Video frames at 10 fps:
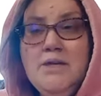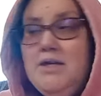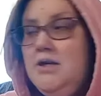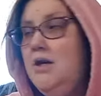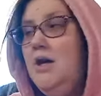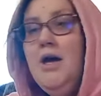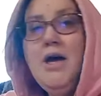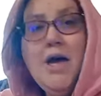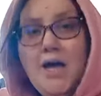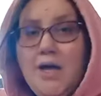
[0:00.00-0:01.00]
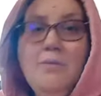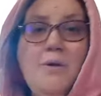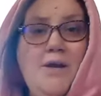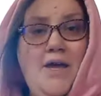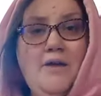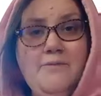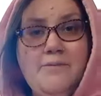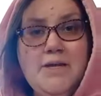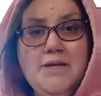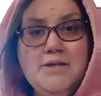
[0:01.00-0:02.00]
me. I want to have
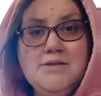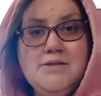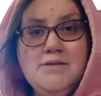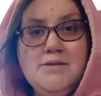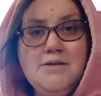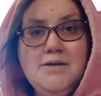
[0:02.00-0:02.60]
peace.